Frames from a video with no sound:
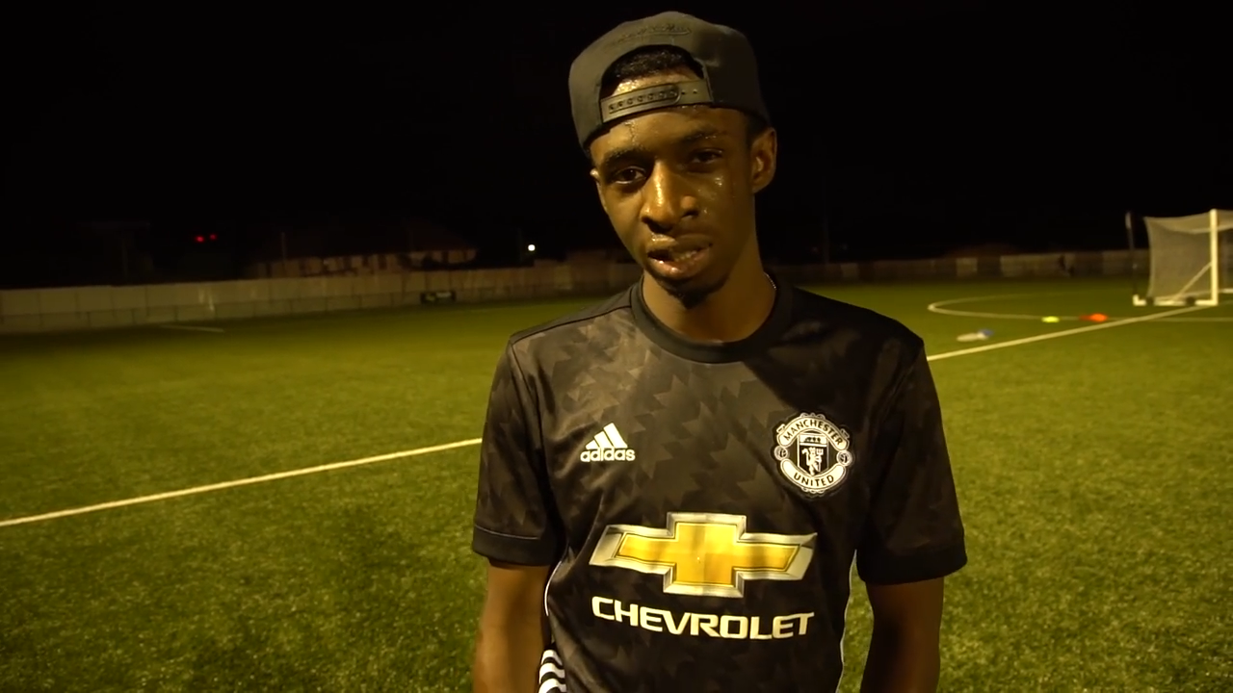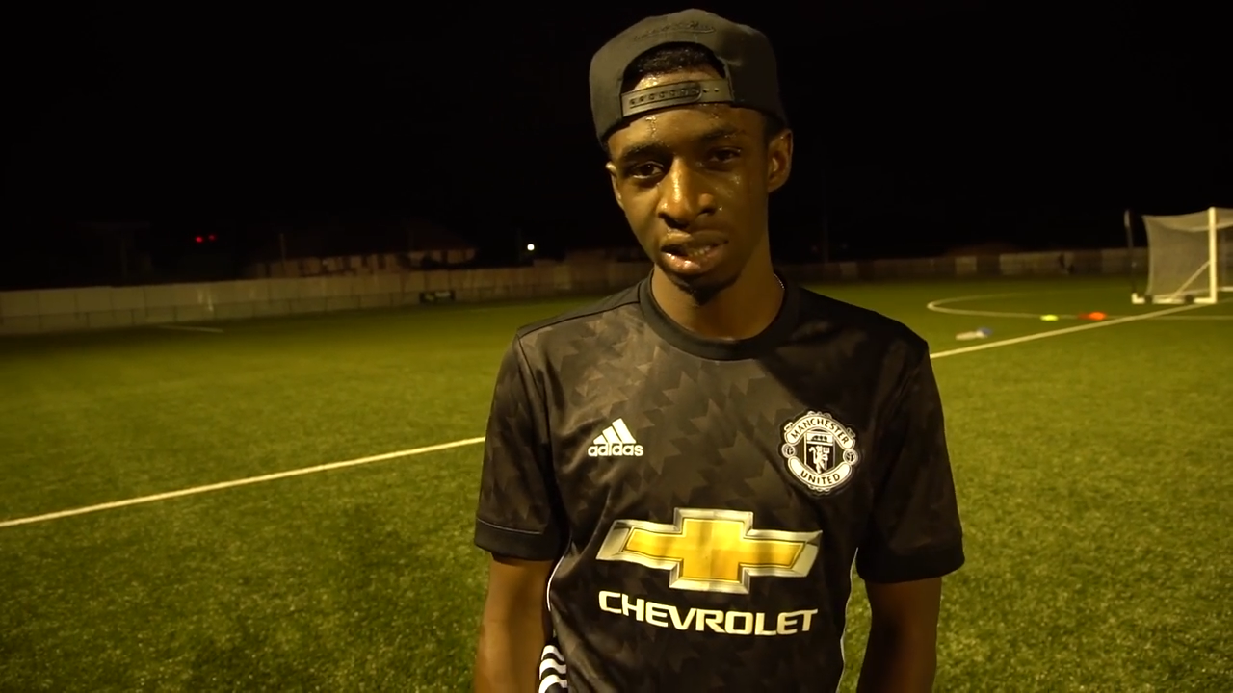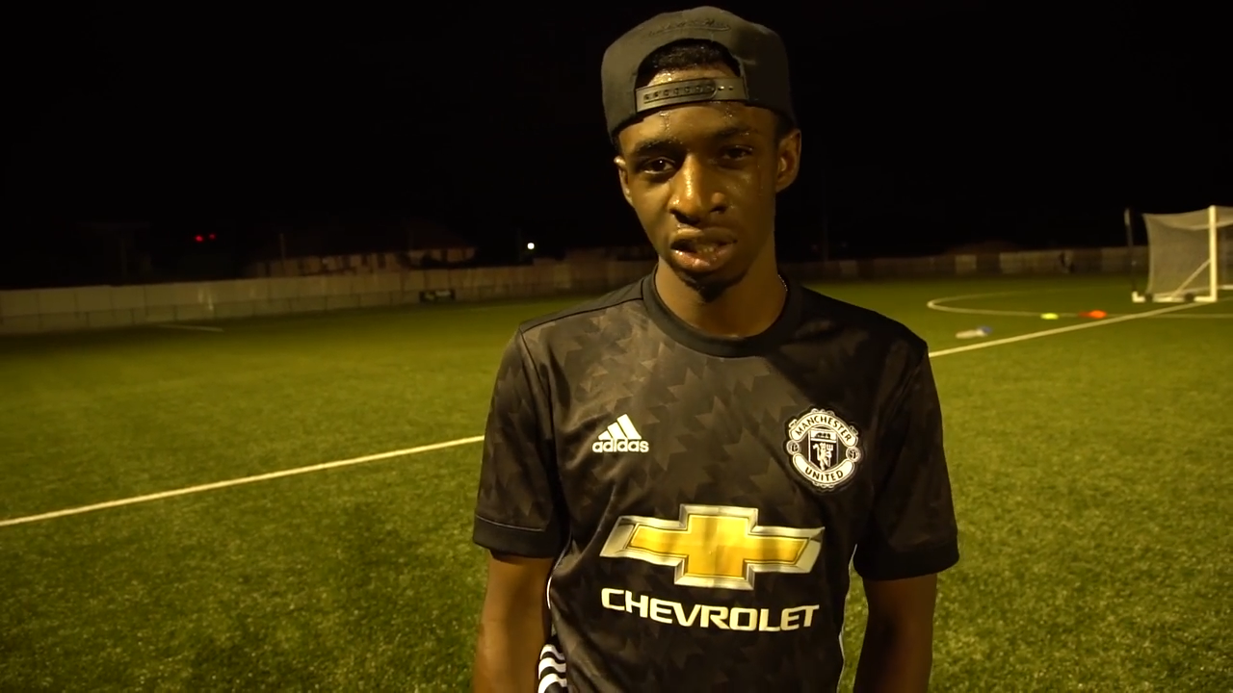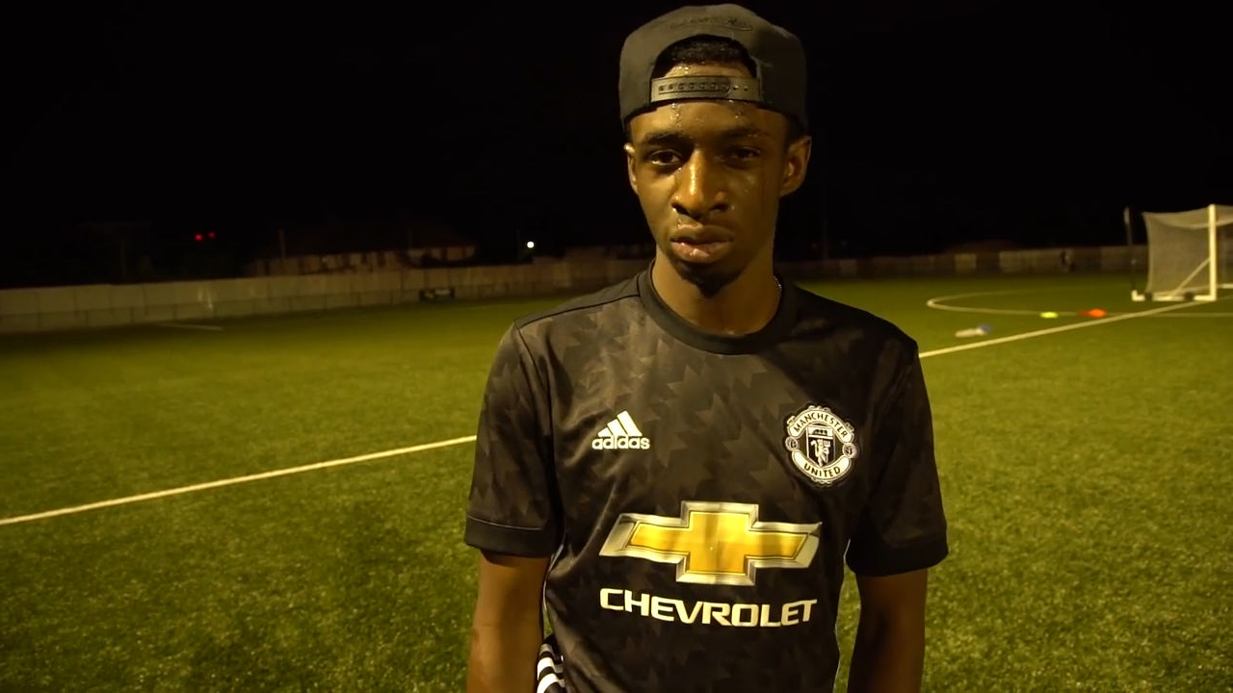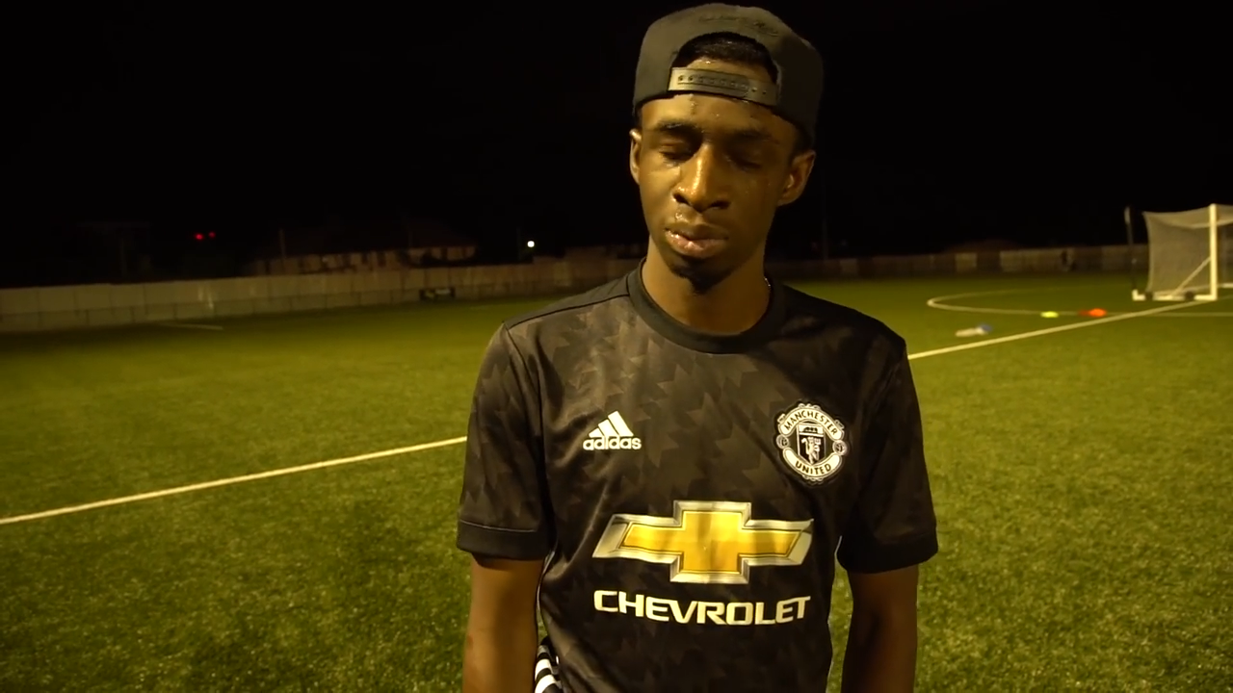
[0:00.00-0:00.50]

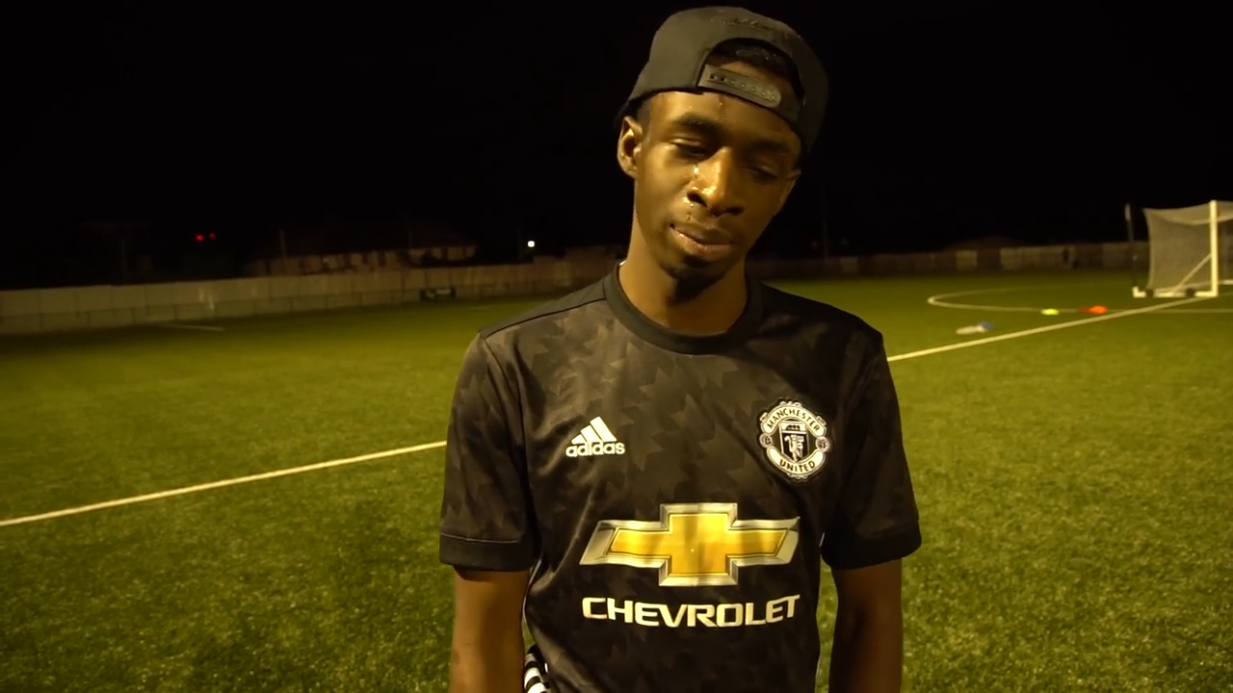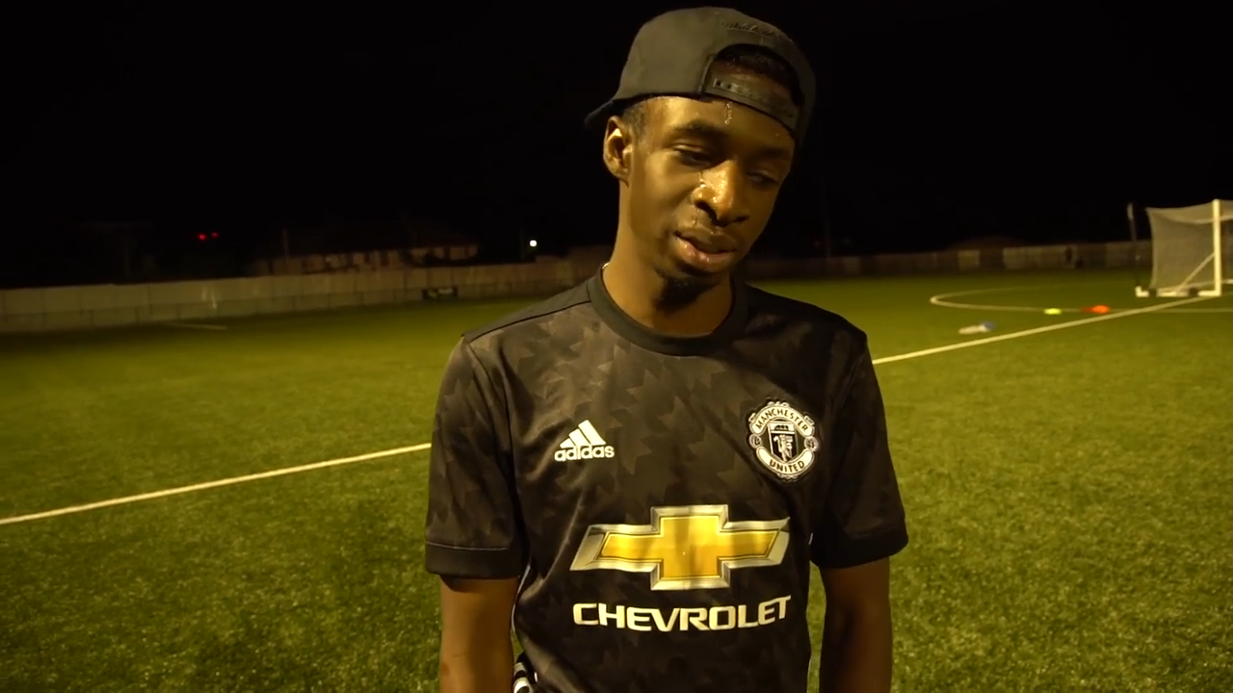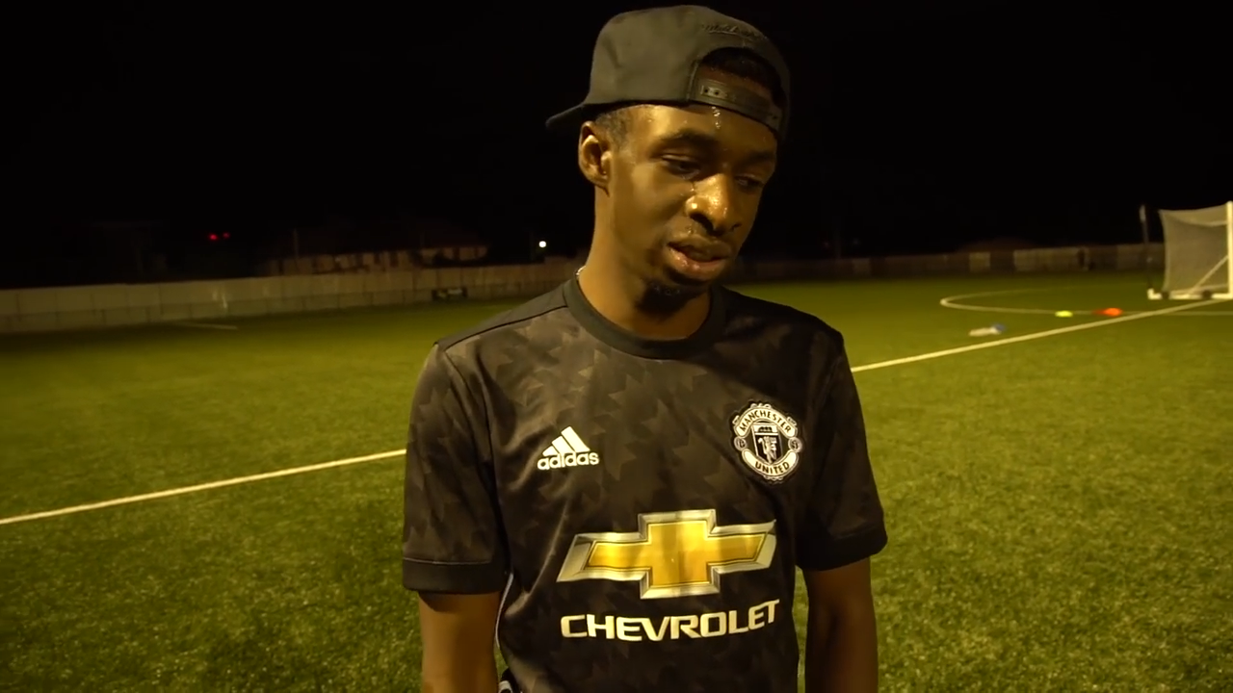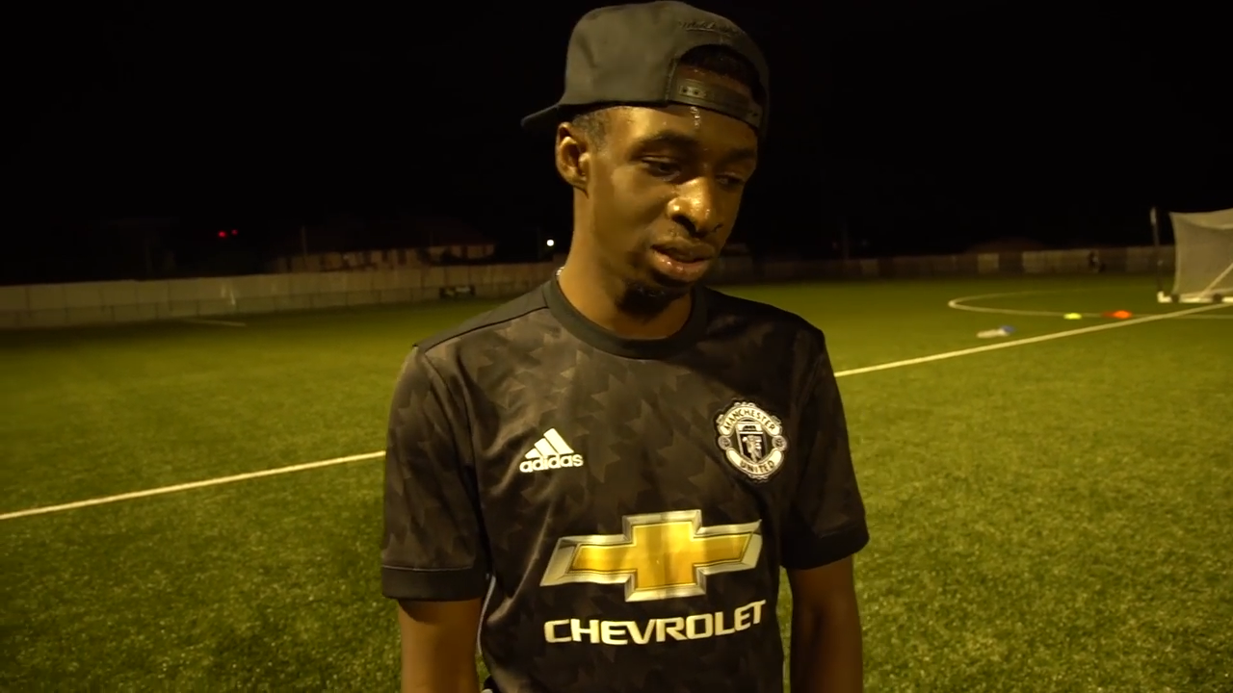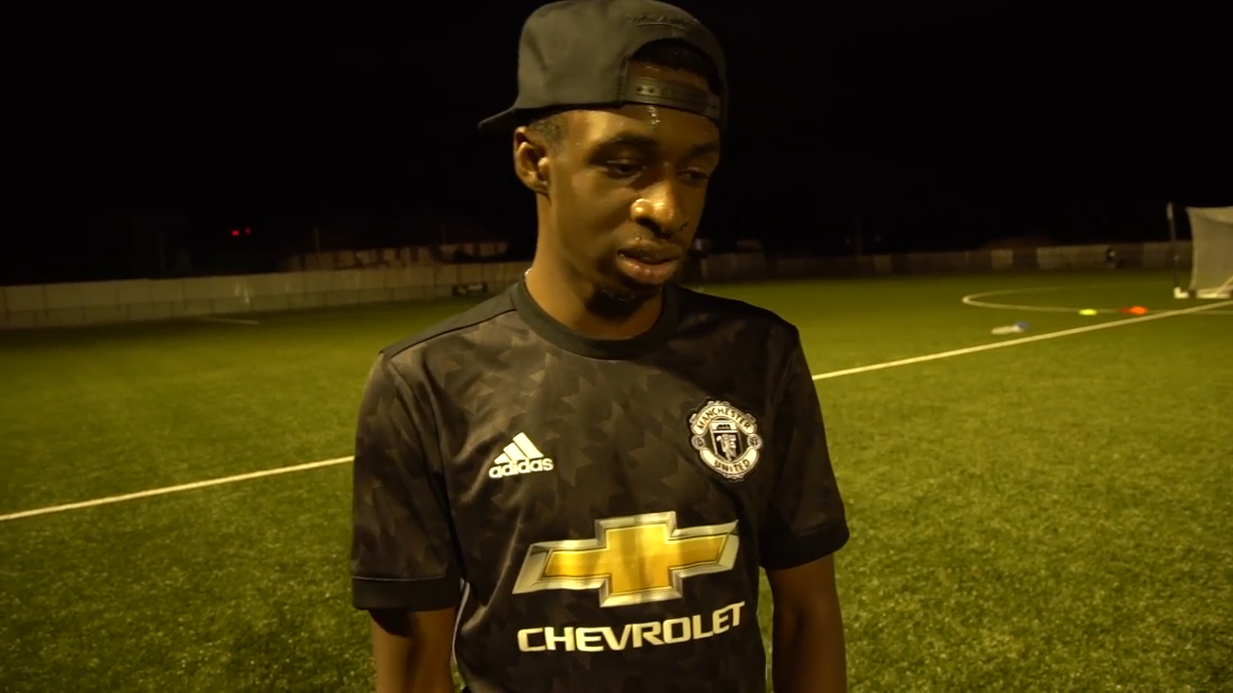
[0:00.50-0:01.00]
lessons from some
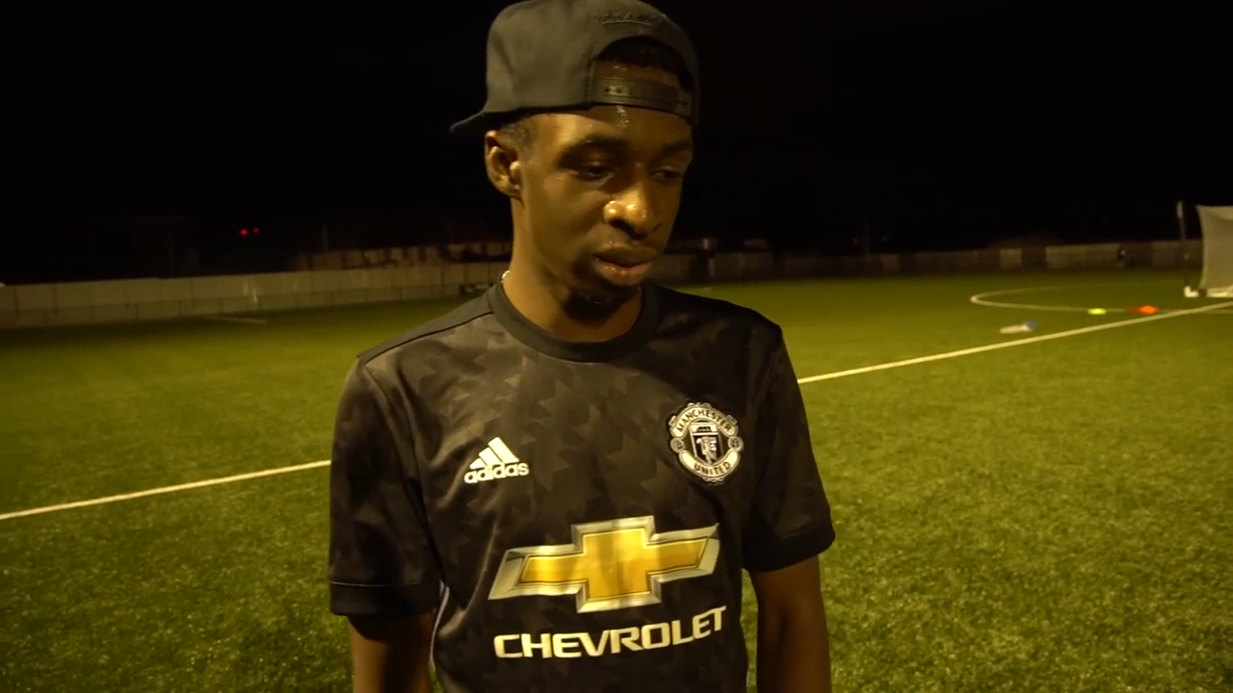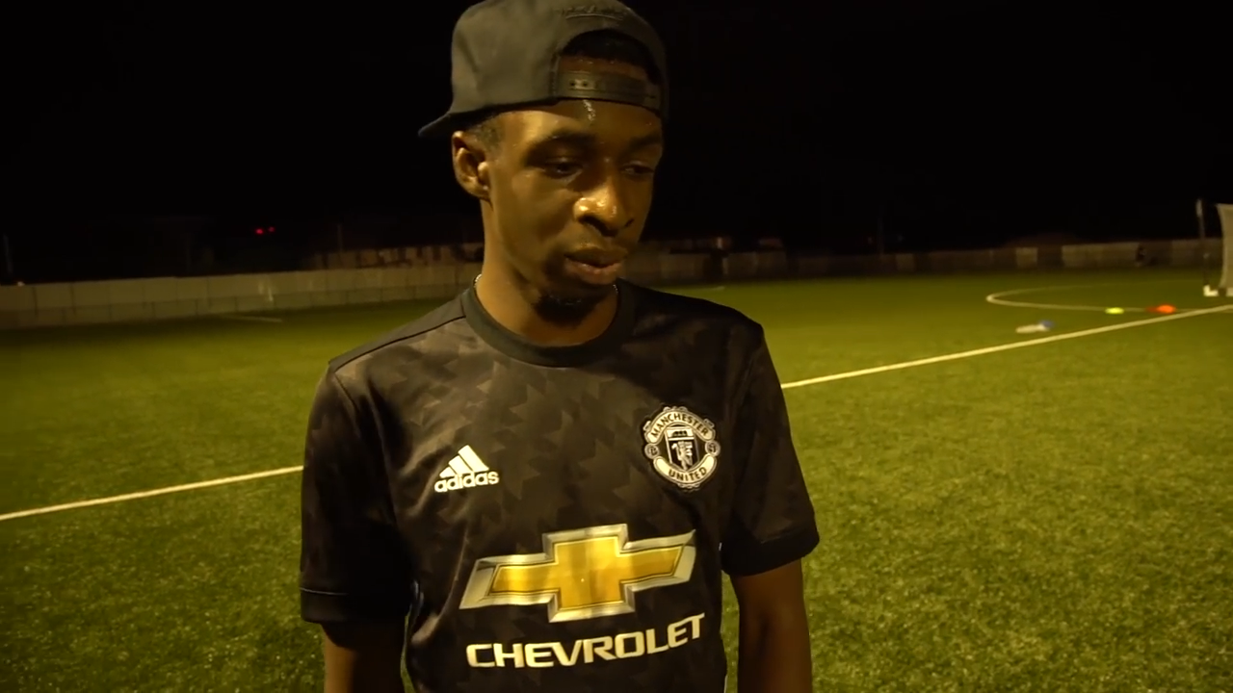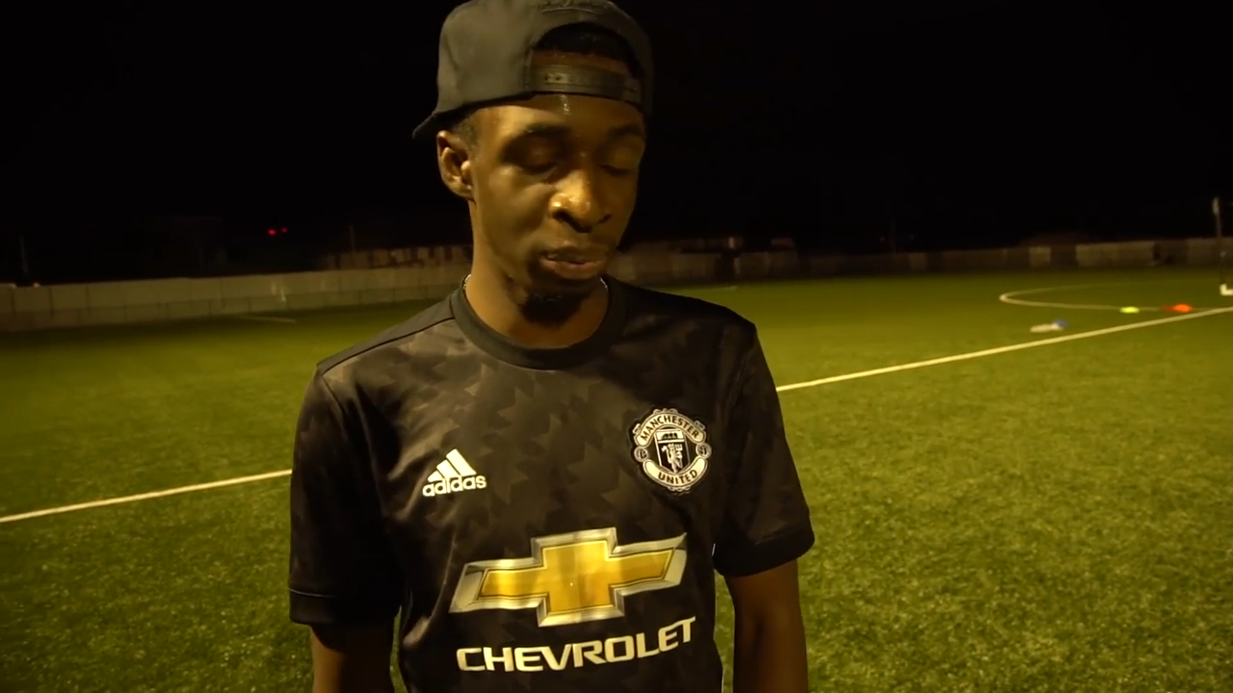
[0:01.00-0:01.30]
of these lot.